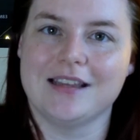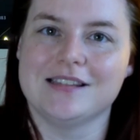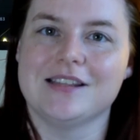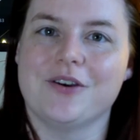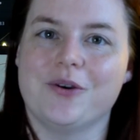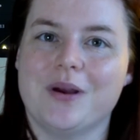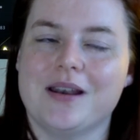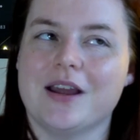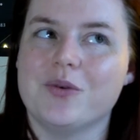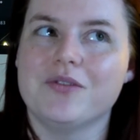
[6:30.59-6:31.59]
So
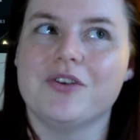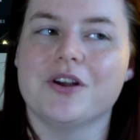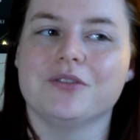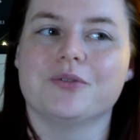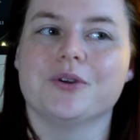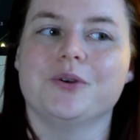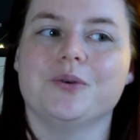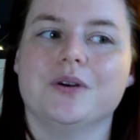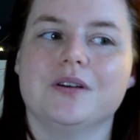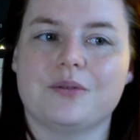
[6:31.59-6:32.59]
now we've gone
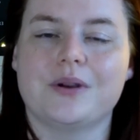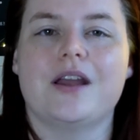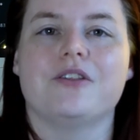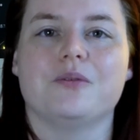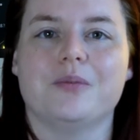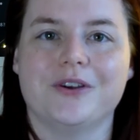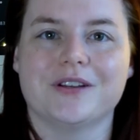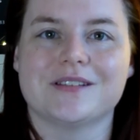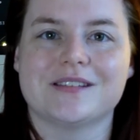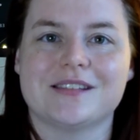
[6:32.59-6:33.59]
through 3 other
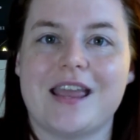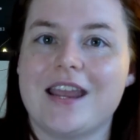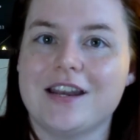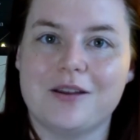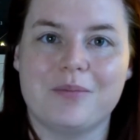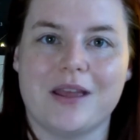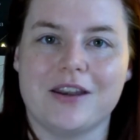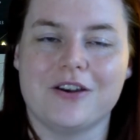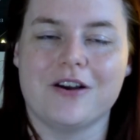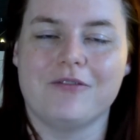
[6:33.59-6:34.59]
books and a
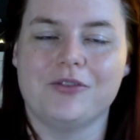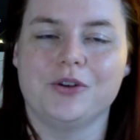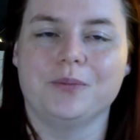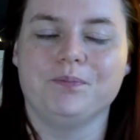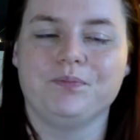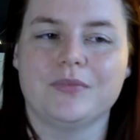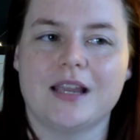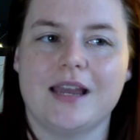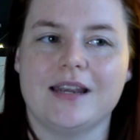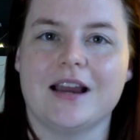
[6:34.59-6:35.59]
companion novel,
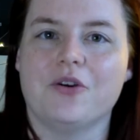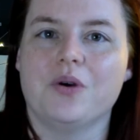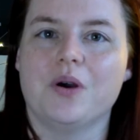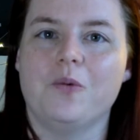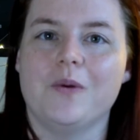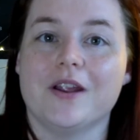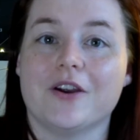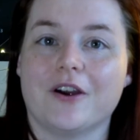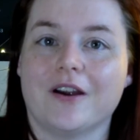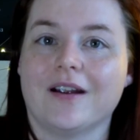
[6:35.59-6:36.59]
and now we
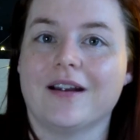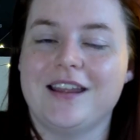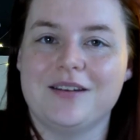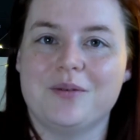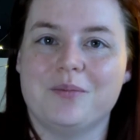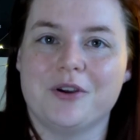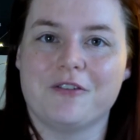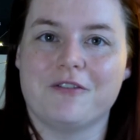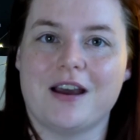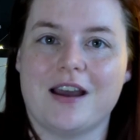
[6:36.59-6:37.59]
are in
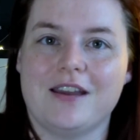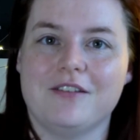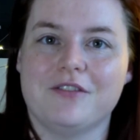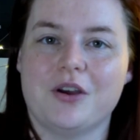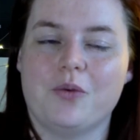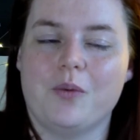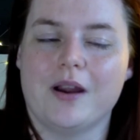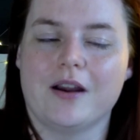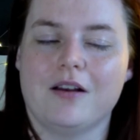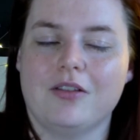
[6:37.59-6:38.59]
book 5
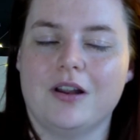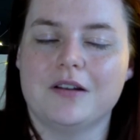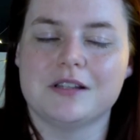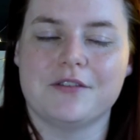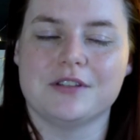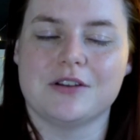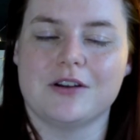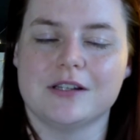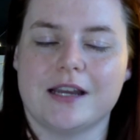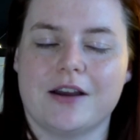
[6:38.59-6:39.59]
where a lot of stuff has
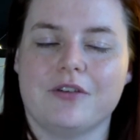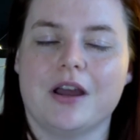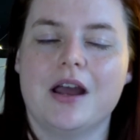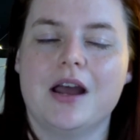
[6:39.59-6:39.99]
gone down.